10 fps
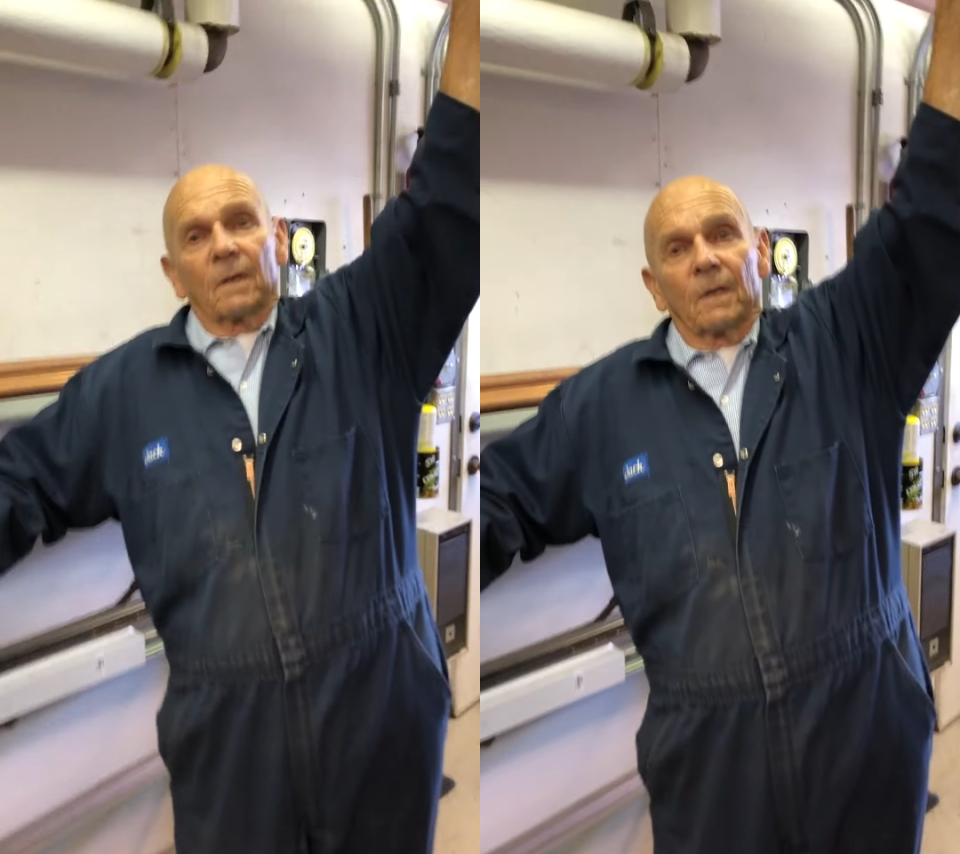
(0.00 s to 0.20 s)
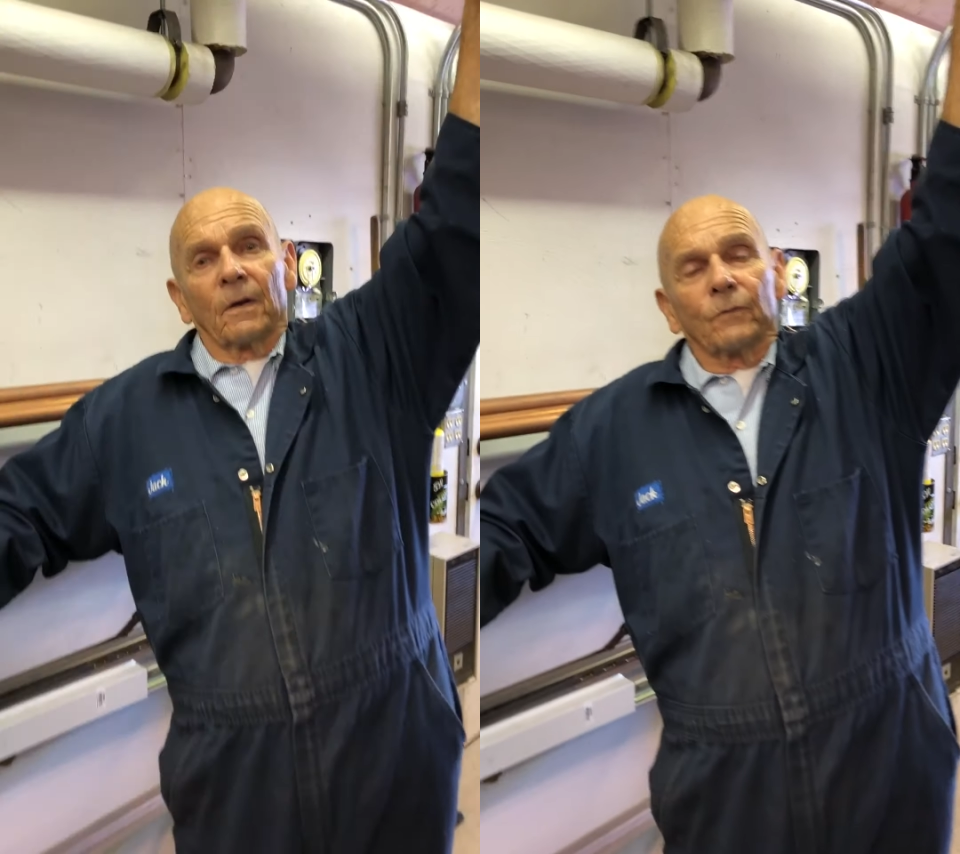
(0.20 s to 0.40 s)

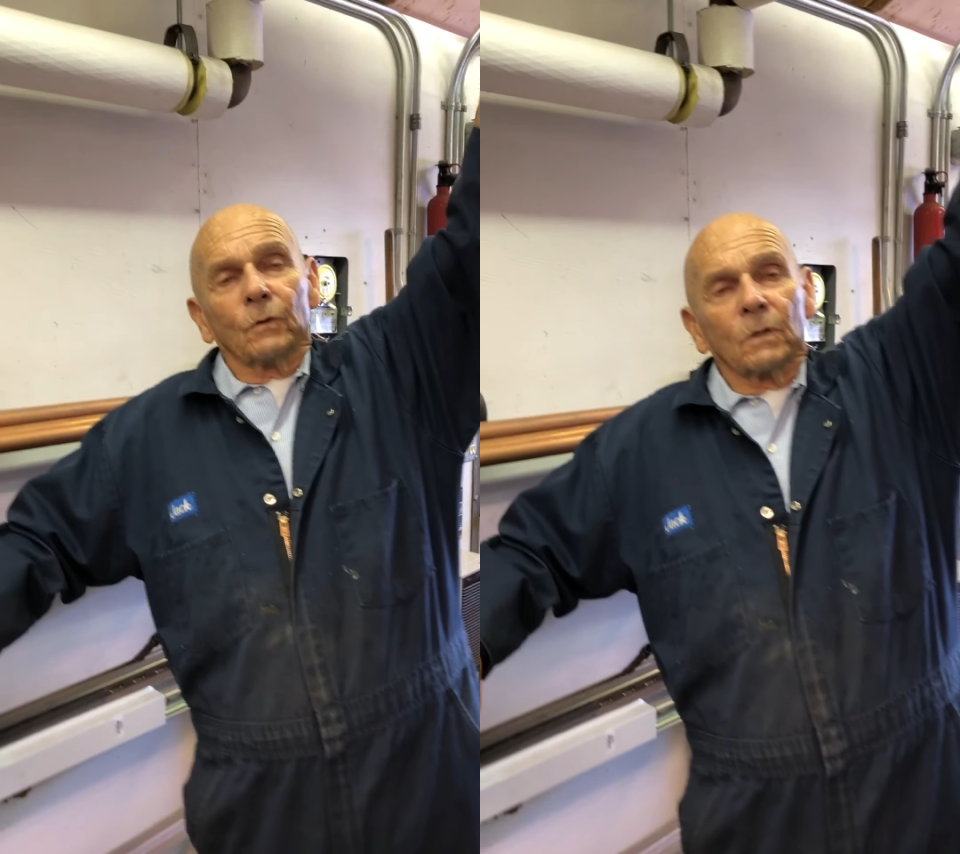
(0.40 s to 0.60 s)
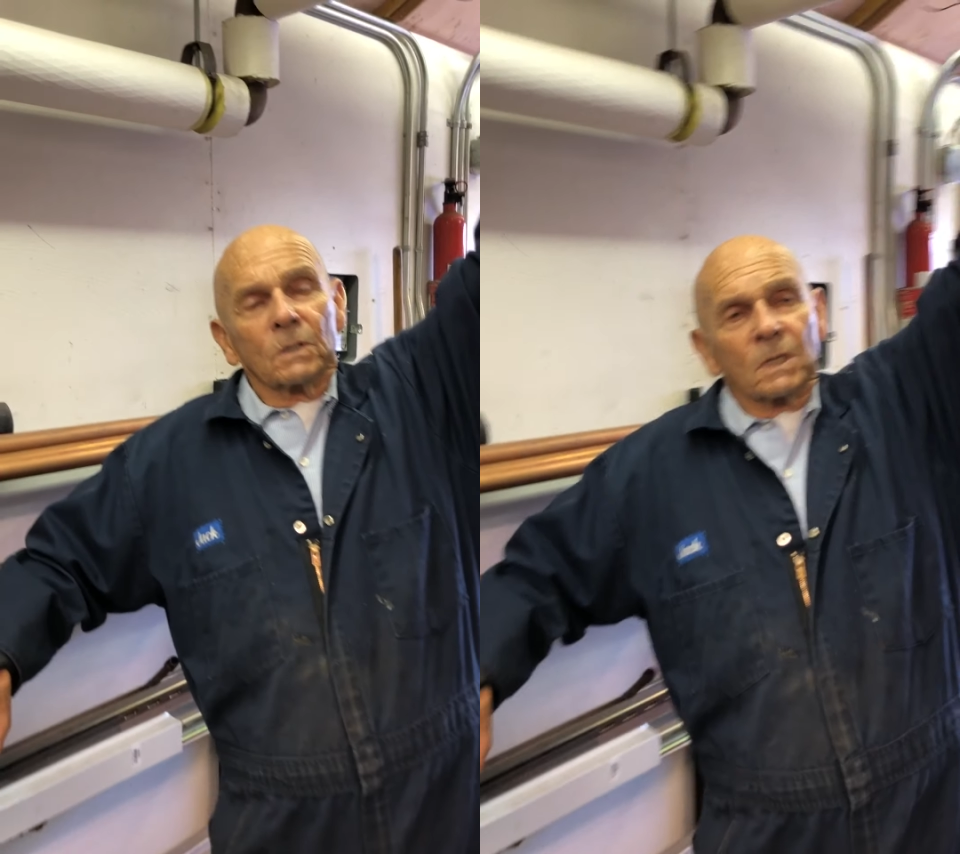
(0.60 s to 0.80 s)
If
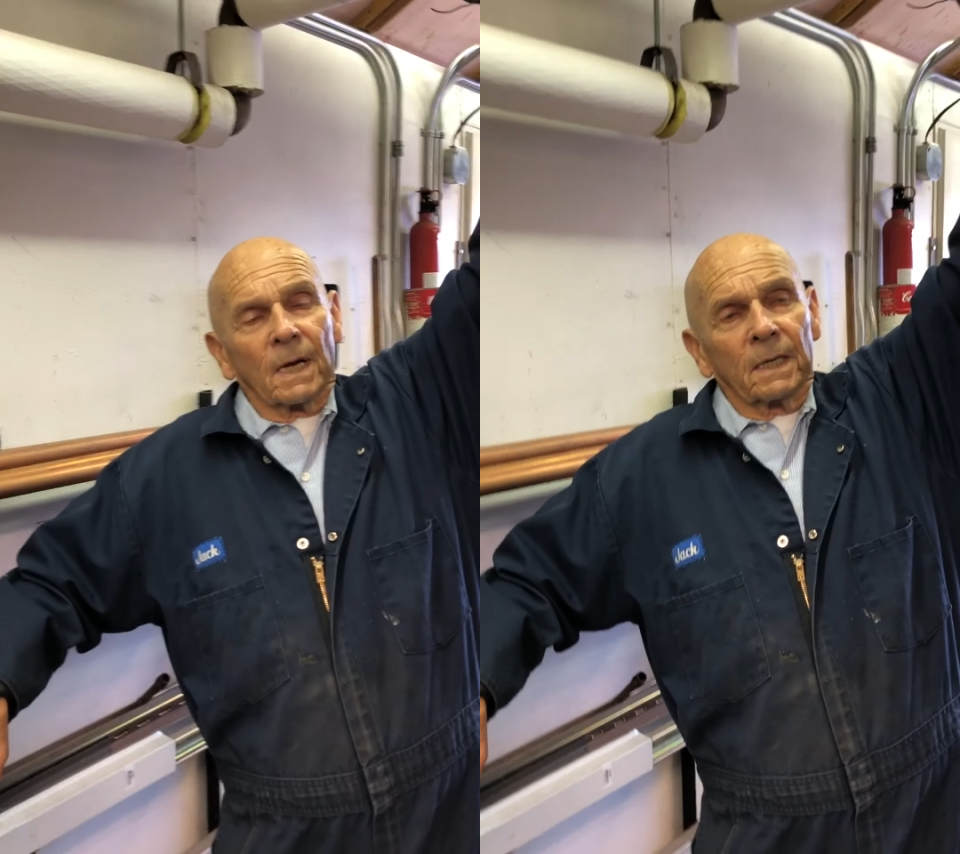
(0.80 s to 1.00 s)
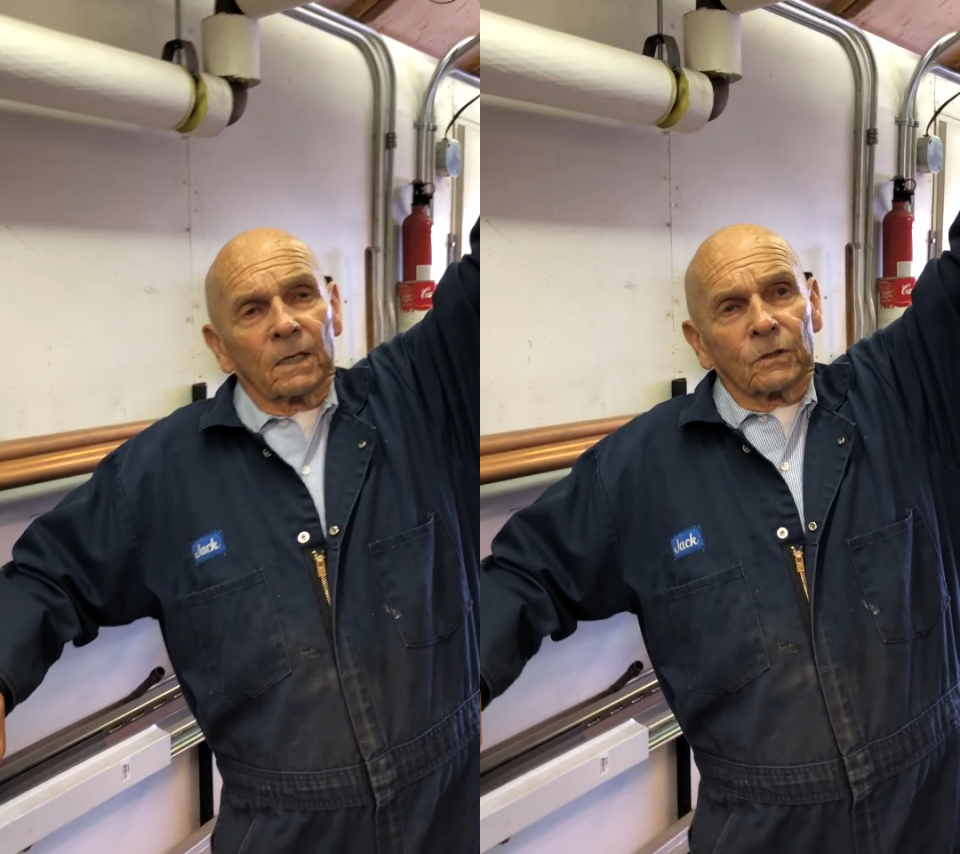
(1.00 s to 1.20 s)
you
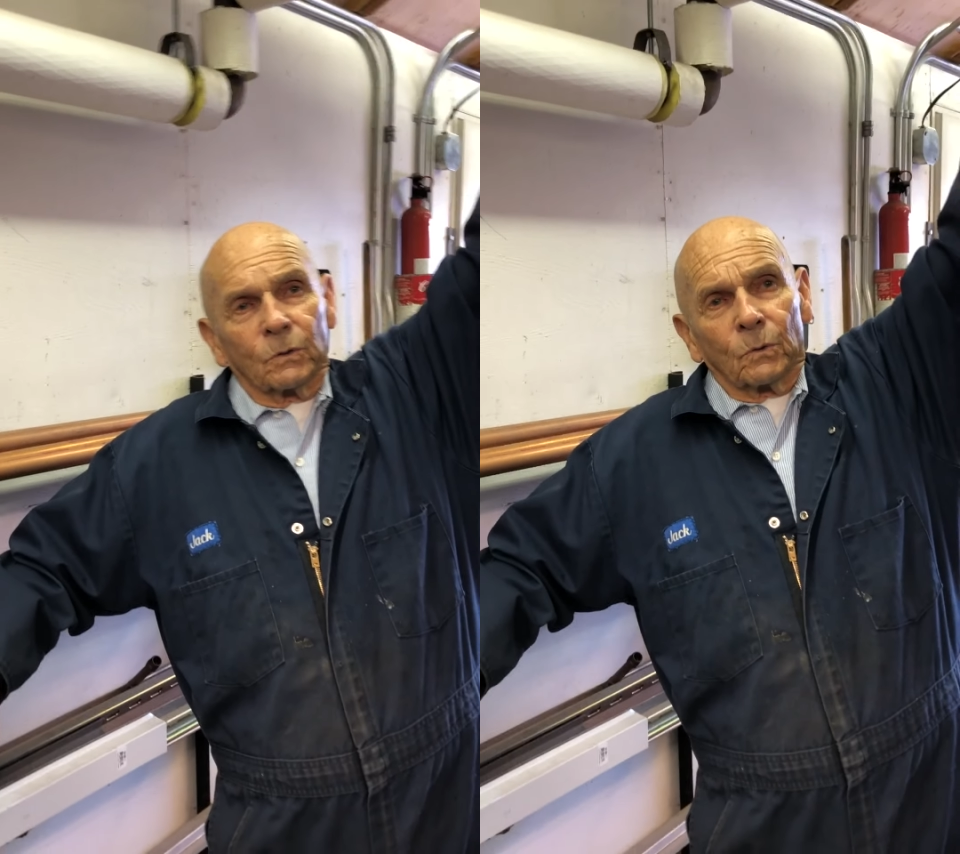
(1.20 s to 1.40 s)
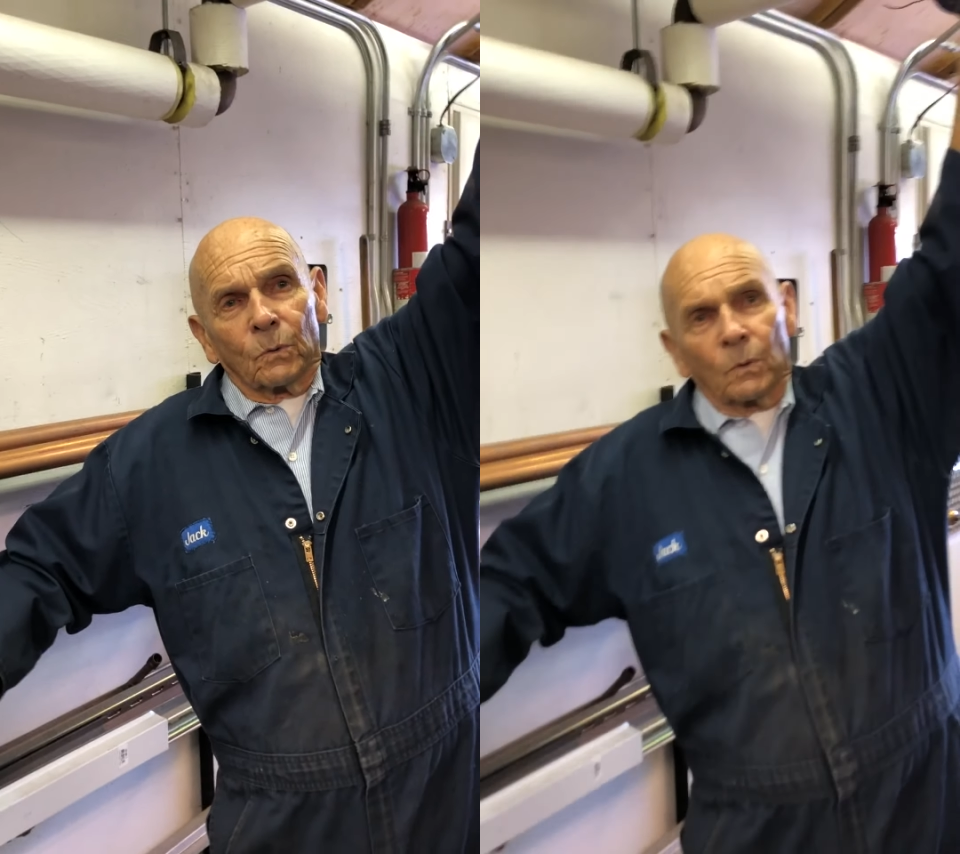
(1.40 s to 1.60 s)
decided
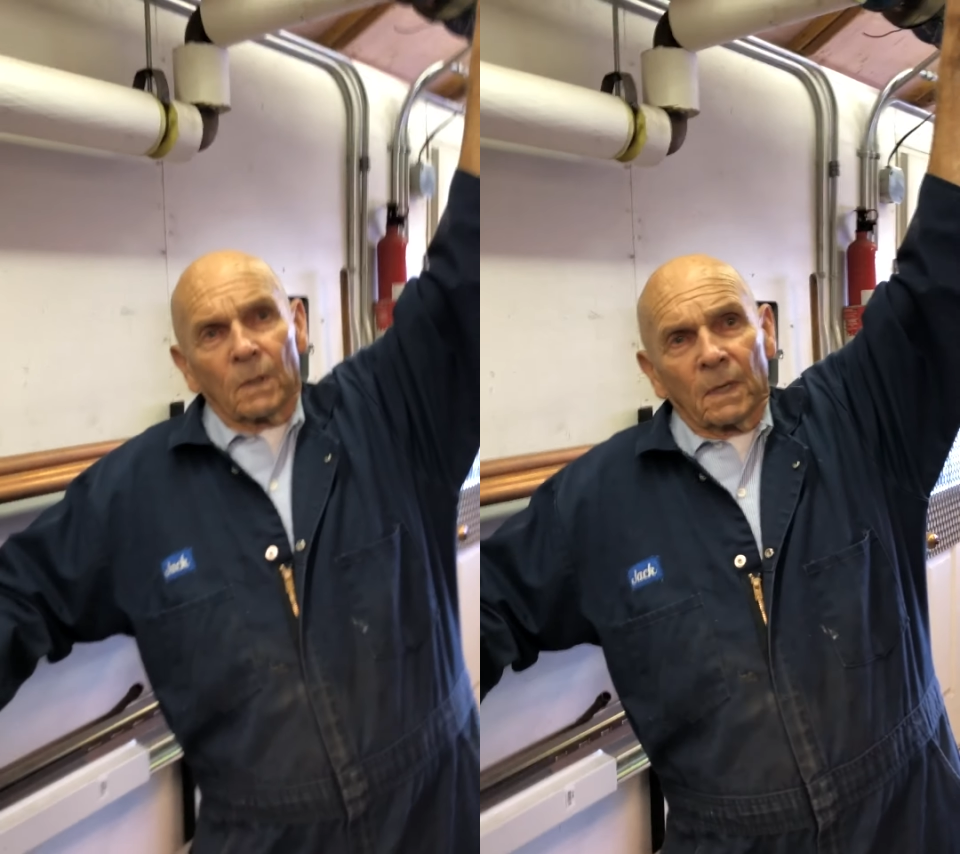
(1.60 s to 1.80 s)
to